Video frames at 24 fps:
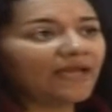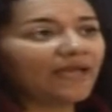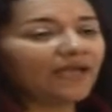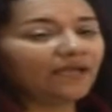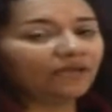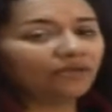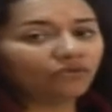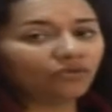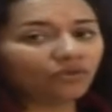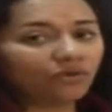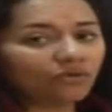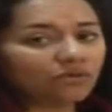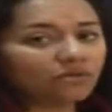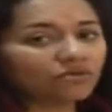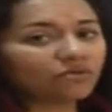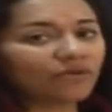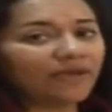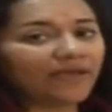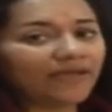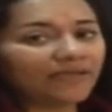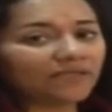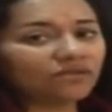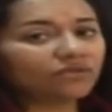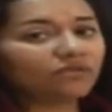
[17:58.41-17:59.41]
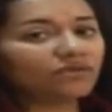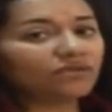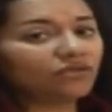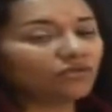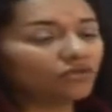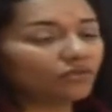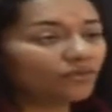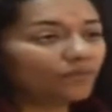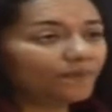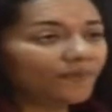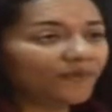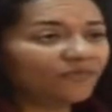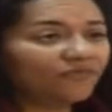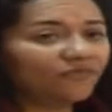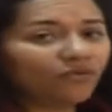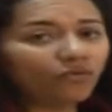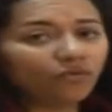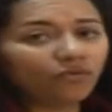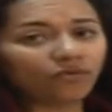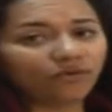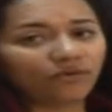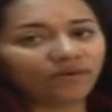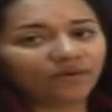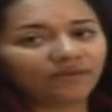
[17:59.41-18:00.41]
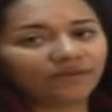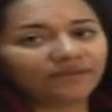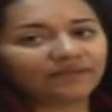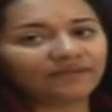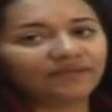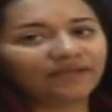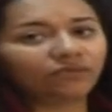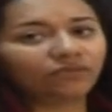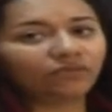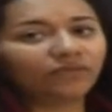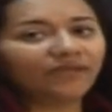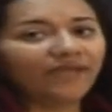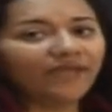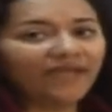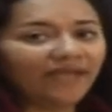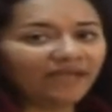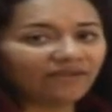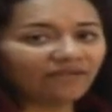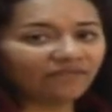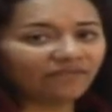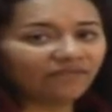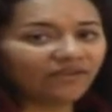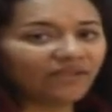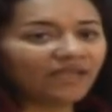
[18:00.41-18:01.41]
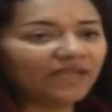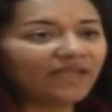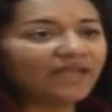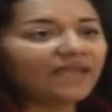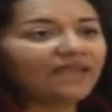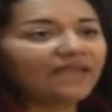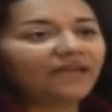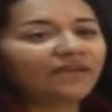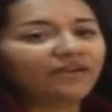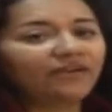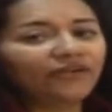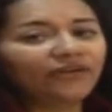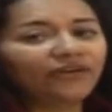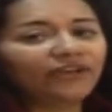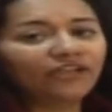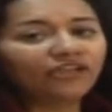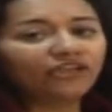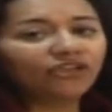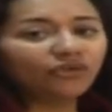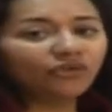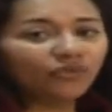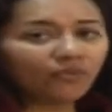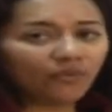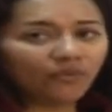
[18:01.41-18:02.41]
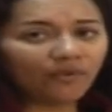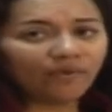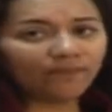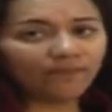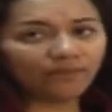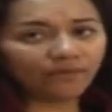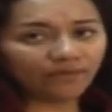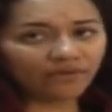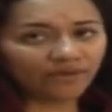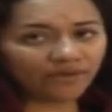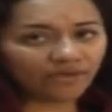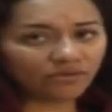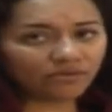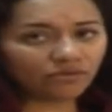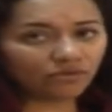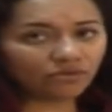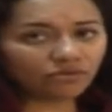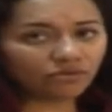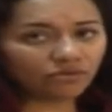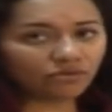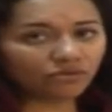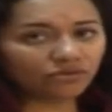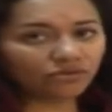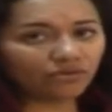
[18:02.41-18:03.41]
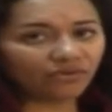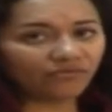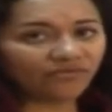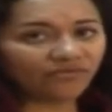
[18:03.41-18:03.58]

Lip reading: And also, as we knew before, that we have renewable resources of